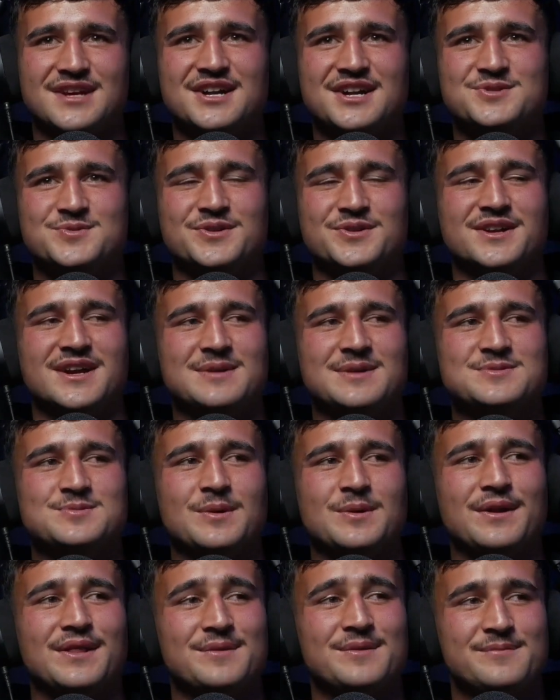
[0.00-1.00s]
Touch World Cup's
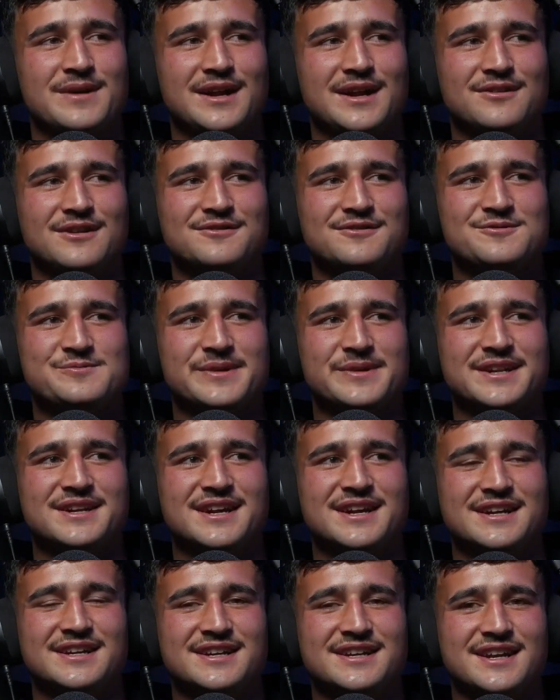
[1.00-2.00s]
probably the main one for me,
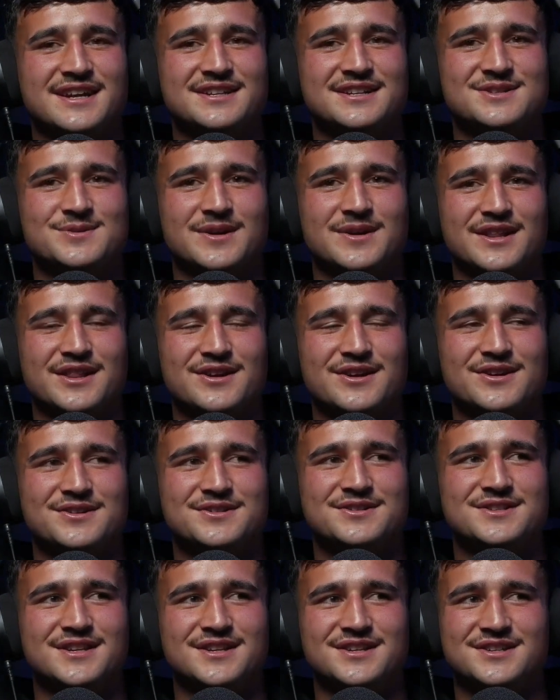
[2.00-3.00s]
like getting to one of
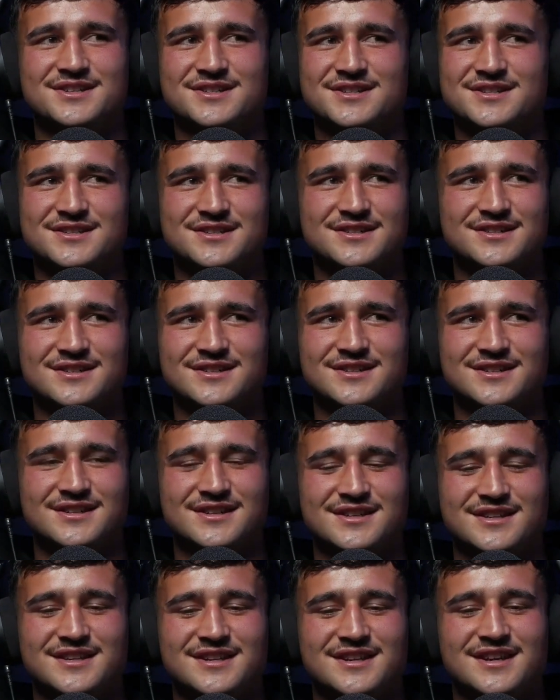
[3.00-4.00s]
those and just
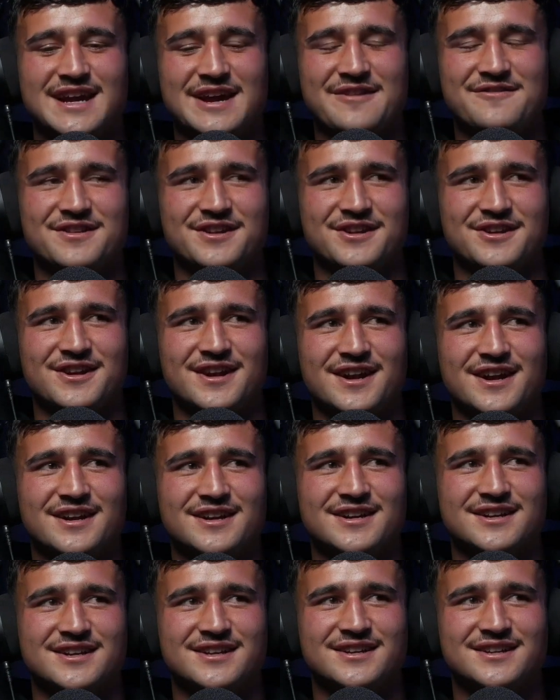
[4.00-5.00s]
having a crack.
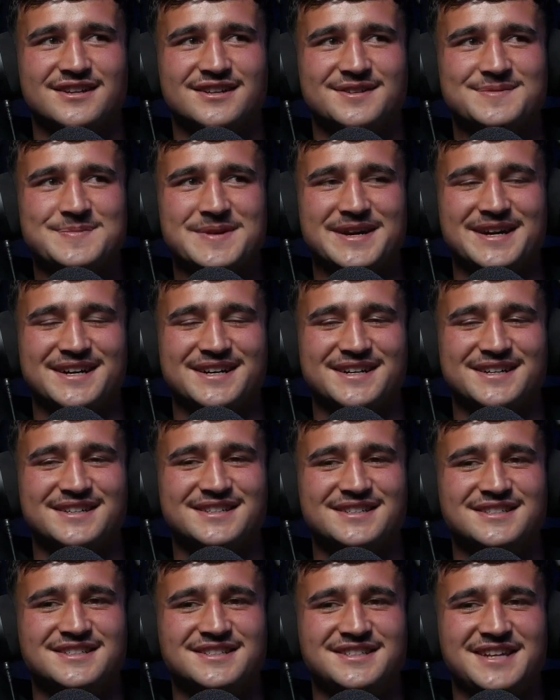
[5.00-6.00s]
But
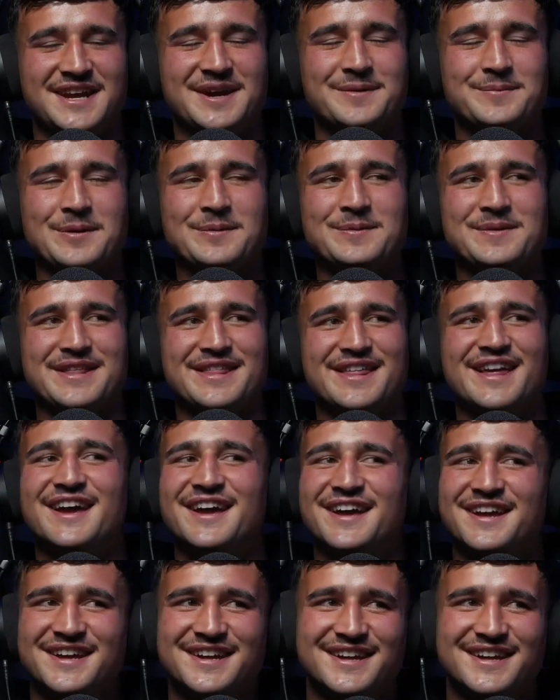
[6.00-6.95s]
yeah, probably that.